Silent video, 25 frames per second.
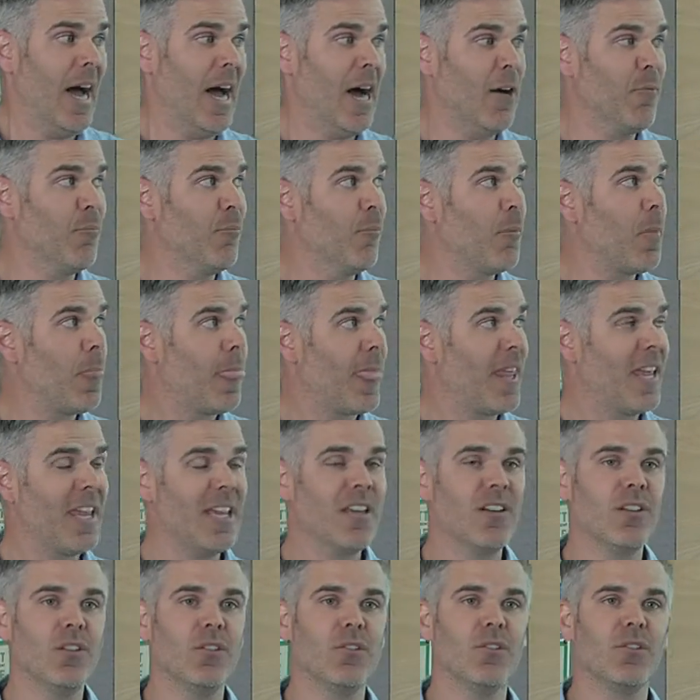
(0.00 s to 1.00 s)
In
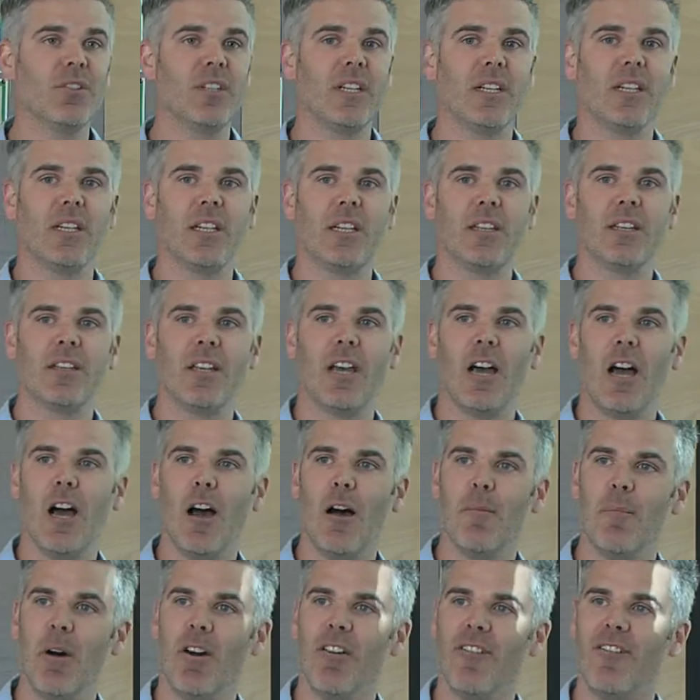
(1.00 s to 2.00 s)
New Zealand,
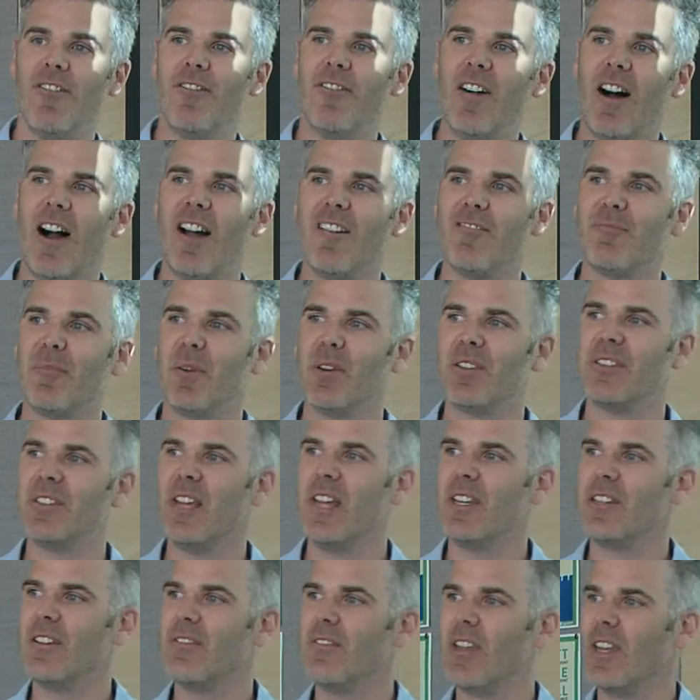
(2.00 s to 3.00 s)
about
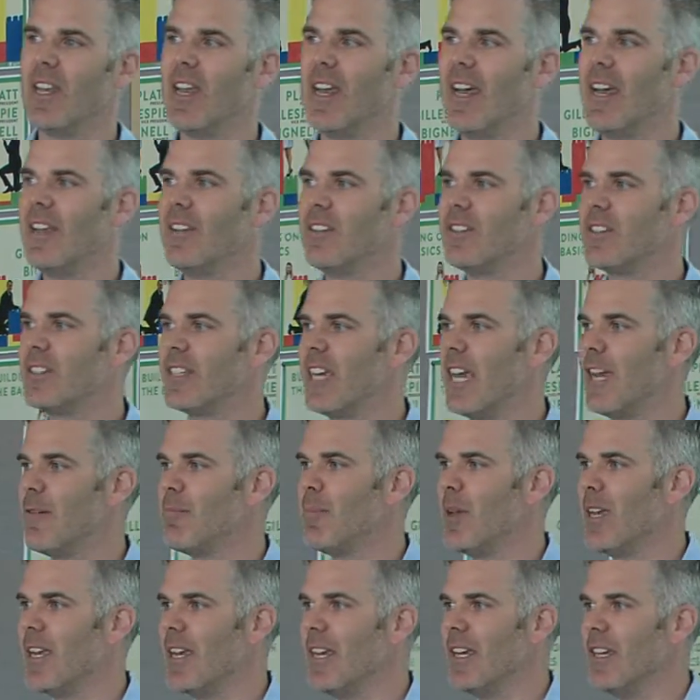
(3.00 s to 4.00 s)
5% of the
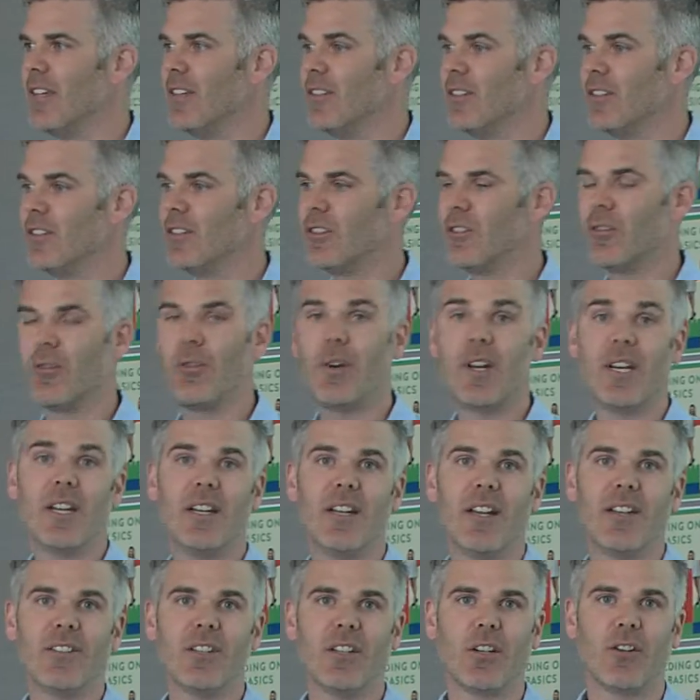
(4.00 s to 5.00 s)
landscape is
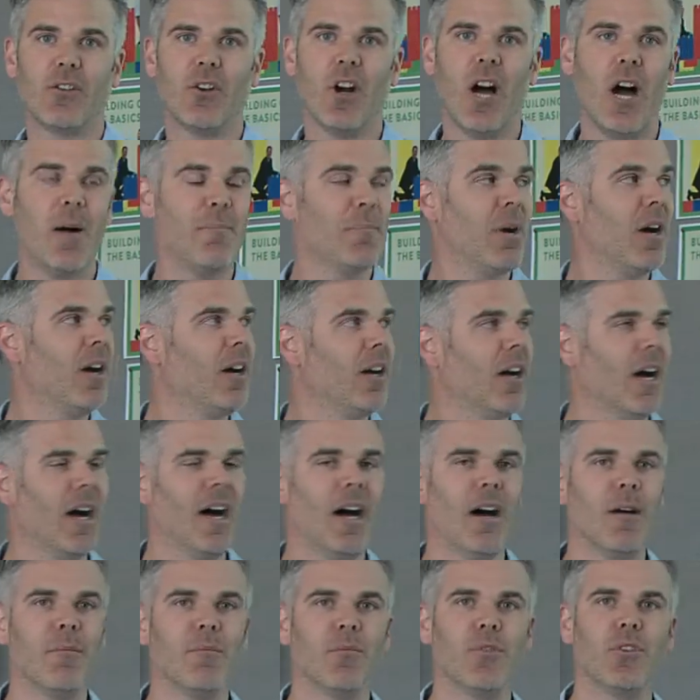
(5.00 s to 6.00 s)
treated as a crop,
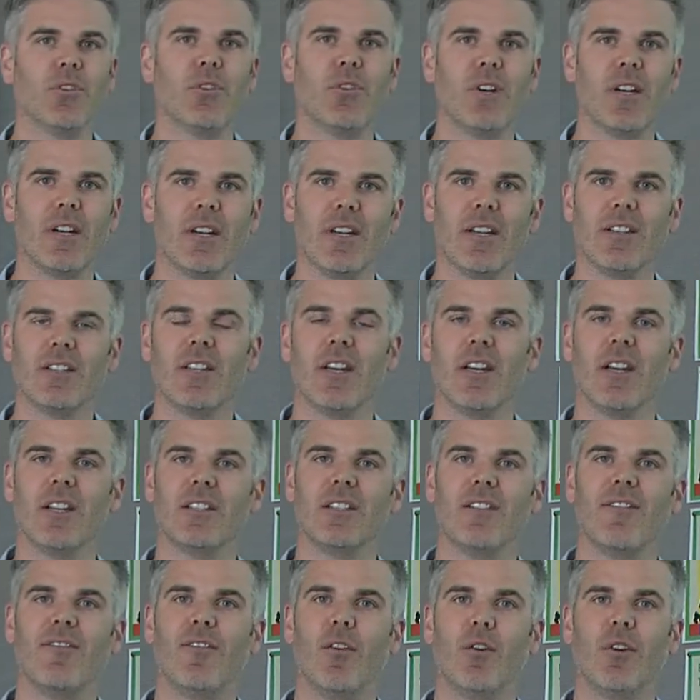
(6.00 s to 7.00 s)
treated as
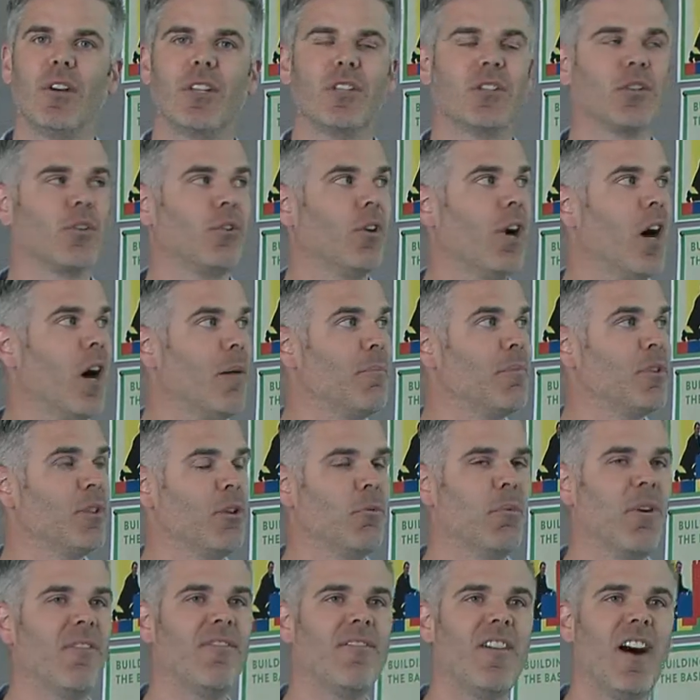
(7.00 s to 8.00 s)
a forest crop.
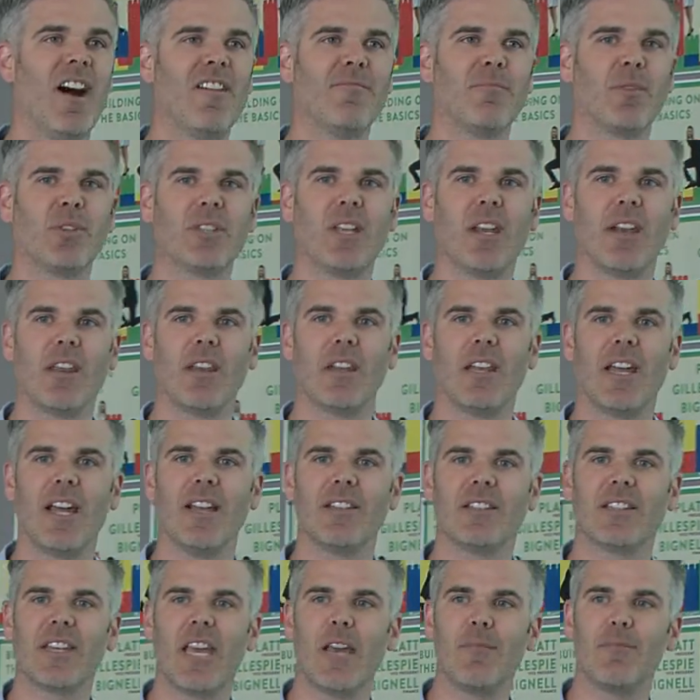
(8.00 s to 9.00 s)
So about 5% of the
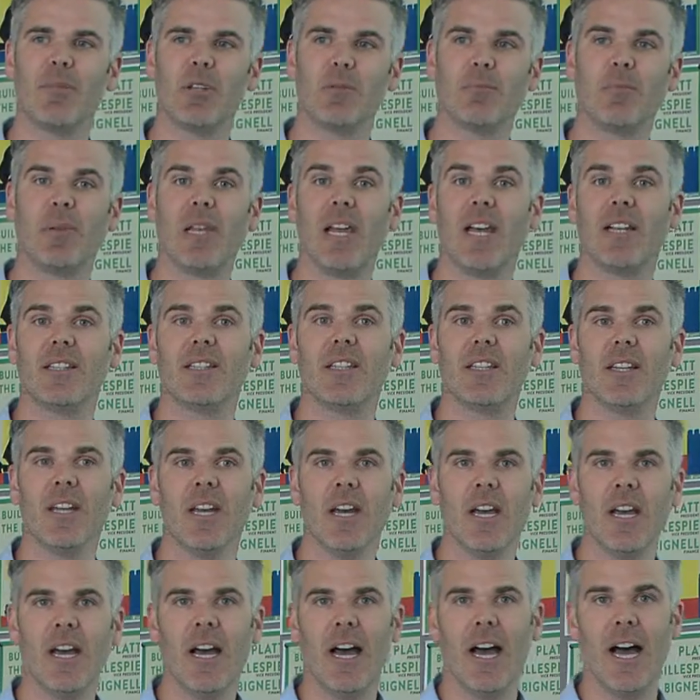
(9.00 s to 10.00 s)
landscape is planted
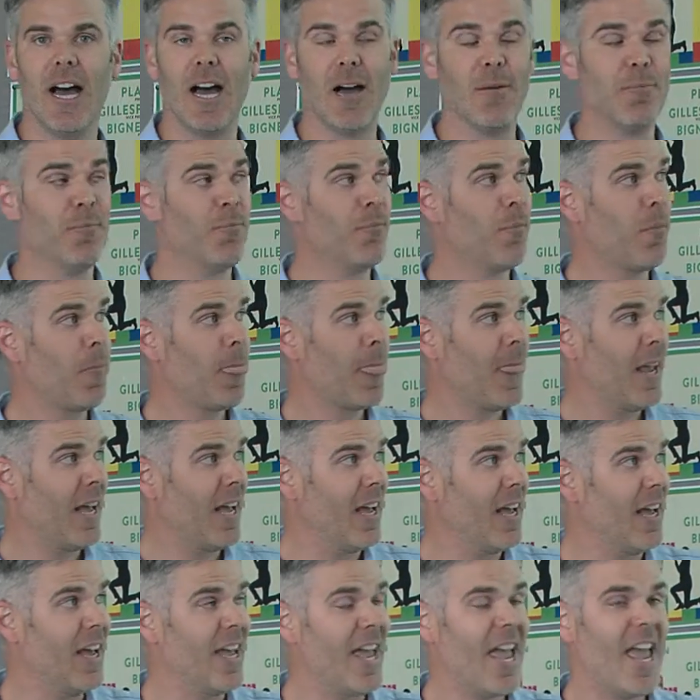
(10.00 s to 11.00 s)
and
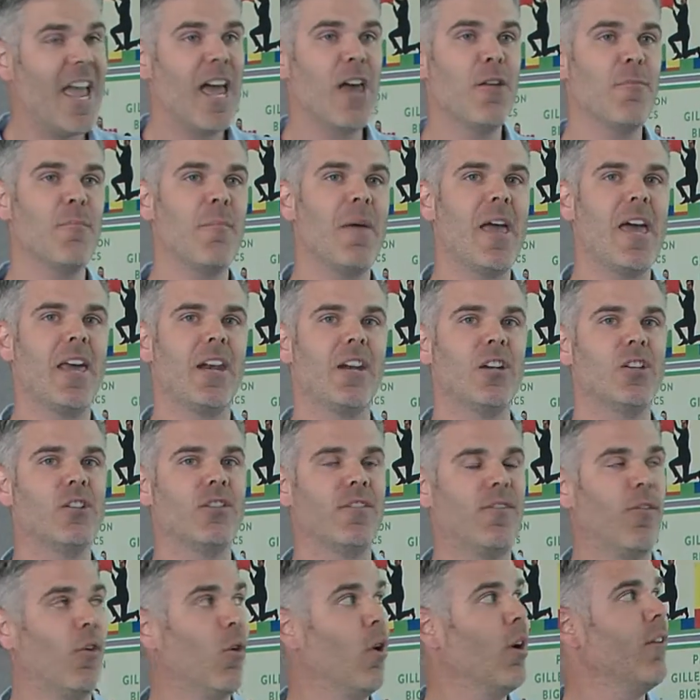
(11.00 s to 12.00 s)

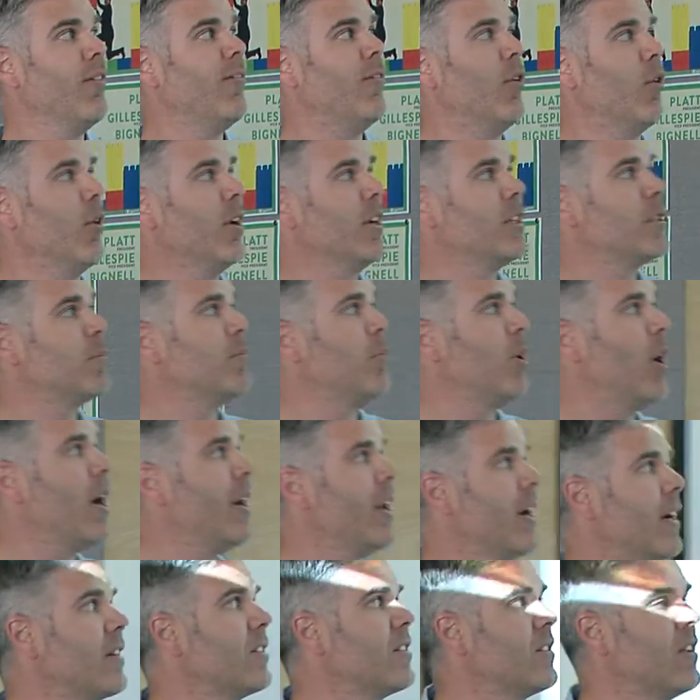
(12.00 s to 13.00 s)
managed for forest
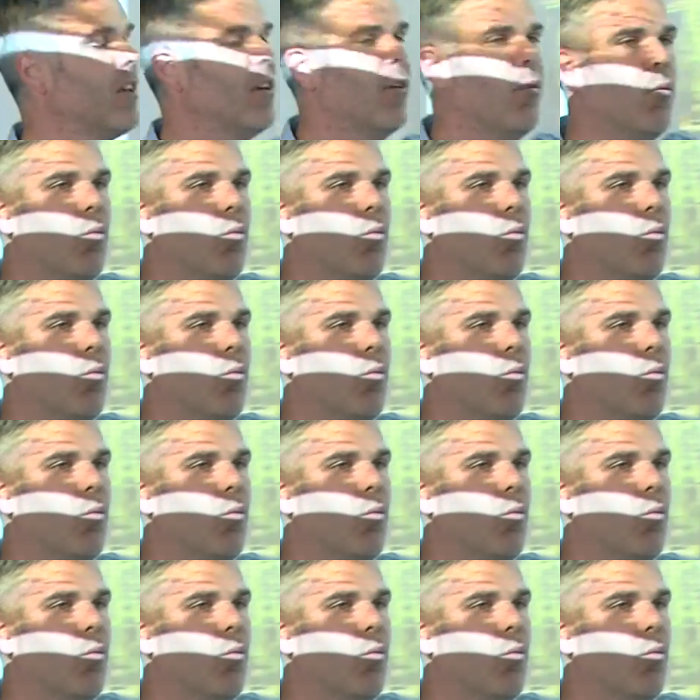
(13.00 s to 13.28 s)
products,